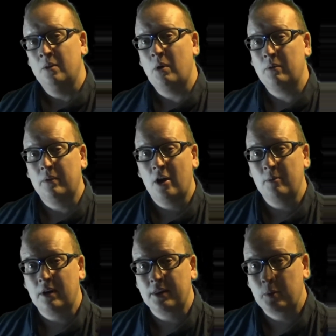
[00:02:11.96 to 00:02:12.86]
Well, I hope
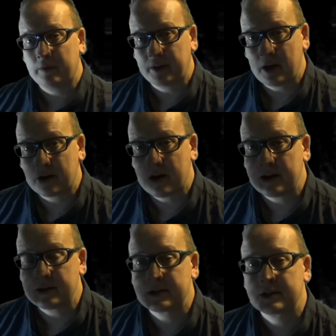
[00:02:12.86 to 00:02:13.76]
you like the quick video,
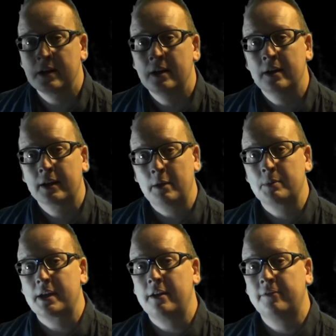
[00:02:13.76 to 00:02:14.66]
guys. Keep
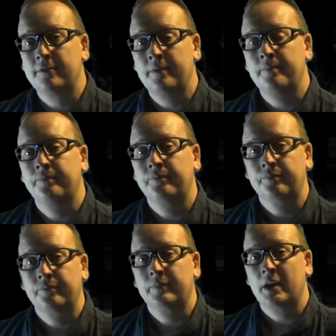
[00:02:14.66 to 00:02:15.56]
safe,
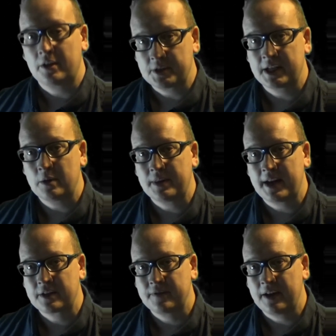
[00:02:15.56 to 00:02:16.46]
and I'll see you in the
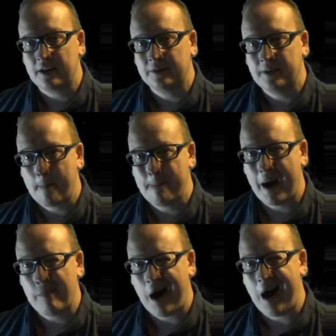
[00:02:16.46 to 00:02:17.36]
next video.
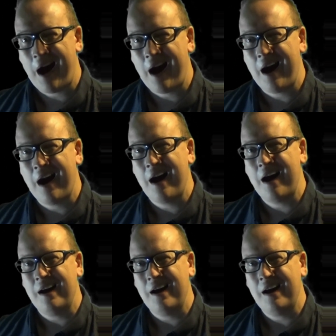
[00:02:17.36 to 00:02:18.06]
Bye-bye.